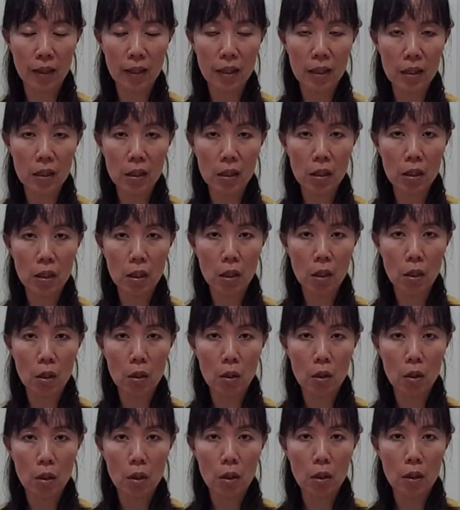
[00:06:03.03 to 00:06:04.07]
Okay?
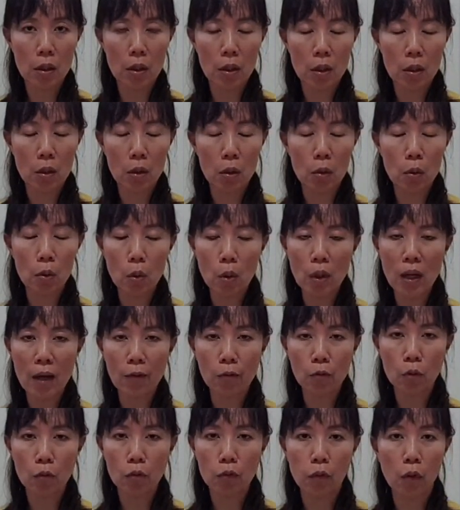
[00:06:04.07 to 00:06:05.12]
You don't
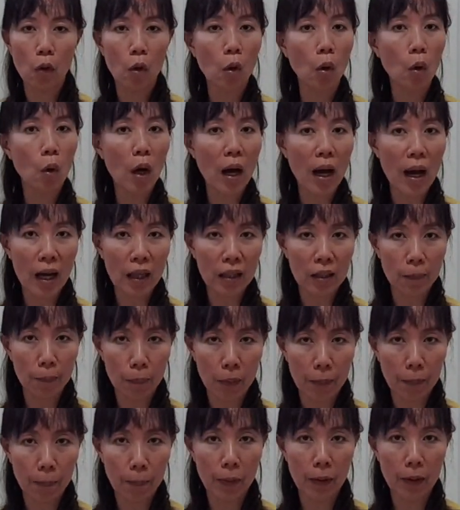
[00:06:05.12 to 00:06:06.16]
have to follow other
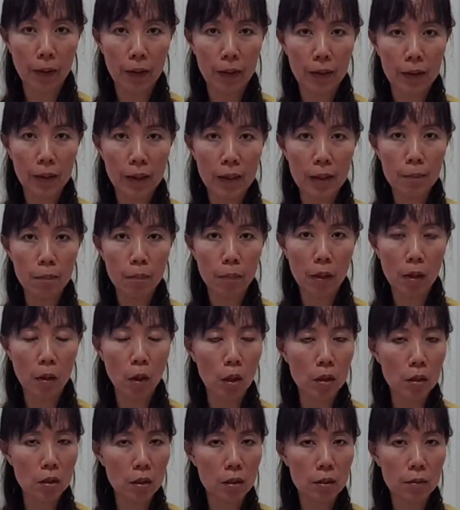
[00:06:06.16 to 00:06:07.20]
people, okay?
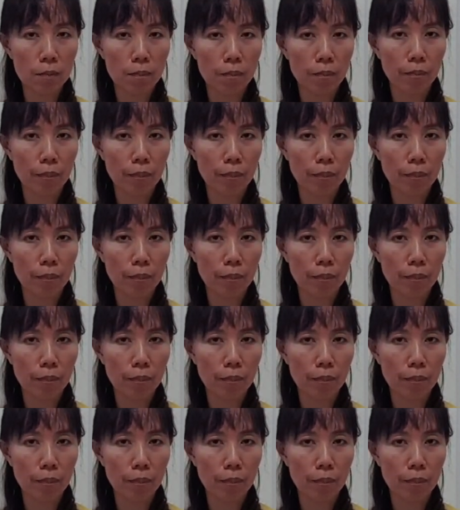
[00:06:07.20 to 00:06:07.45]
Because